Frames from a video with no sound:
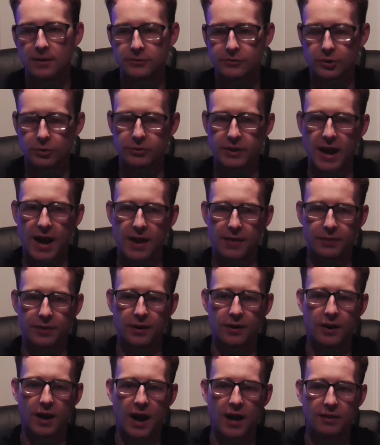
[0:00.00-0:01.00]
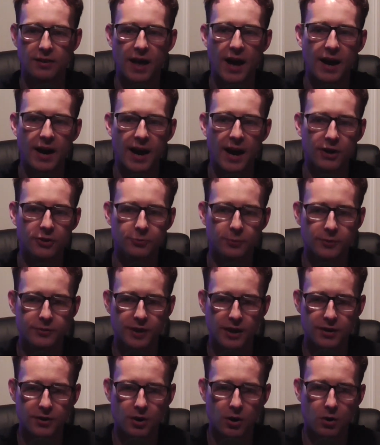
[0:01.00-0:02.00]
So, yeah, there are a lot of
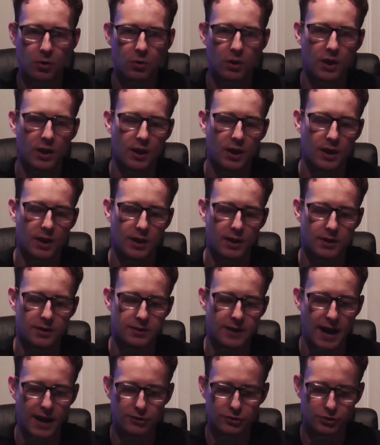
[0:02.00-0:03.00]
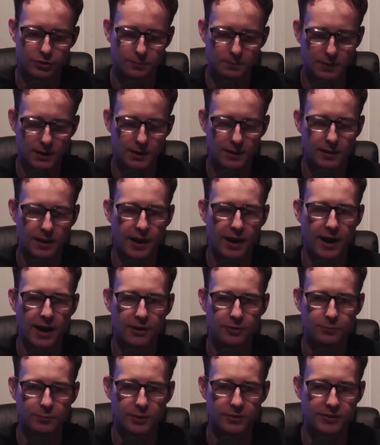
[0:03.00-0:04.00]
experts I know, not just me, a lot of
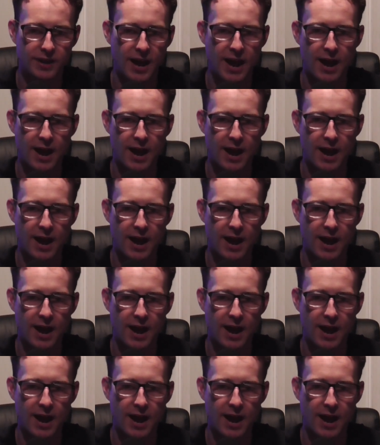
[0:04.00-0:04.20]
experts